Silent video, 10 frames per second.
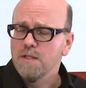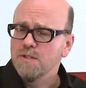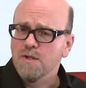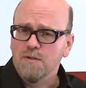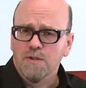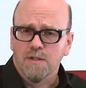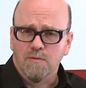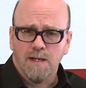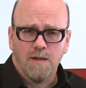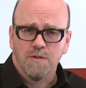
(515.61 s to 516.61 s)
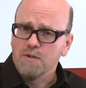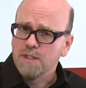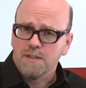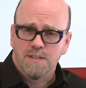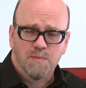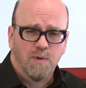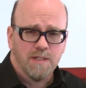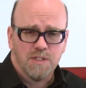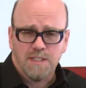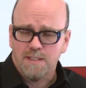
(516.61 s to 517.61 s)
You start looking around, you're looking at the
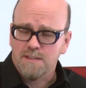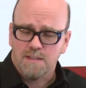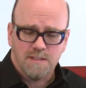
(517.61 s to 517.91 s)
spreadsheets,